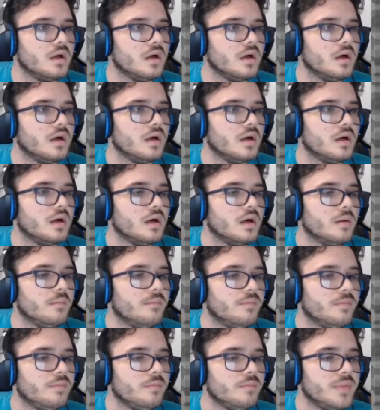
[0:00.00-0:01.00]

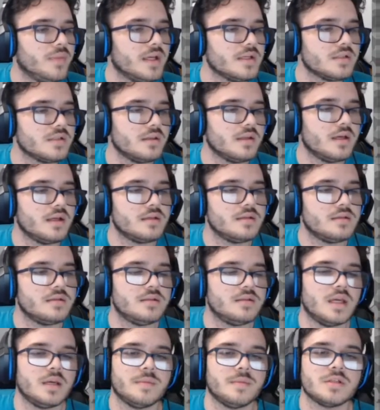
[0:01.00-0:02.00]
Um, based on that
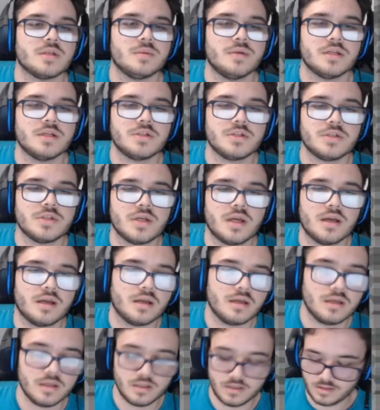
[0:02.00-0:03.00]
damage, I want to
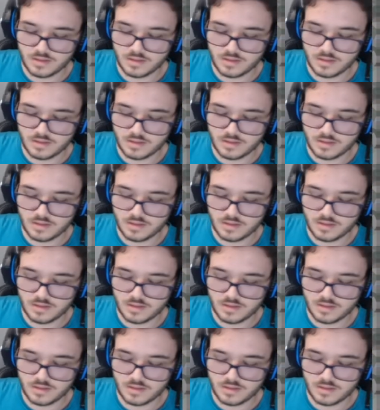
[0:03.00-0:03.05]
check.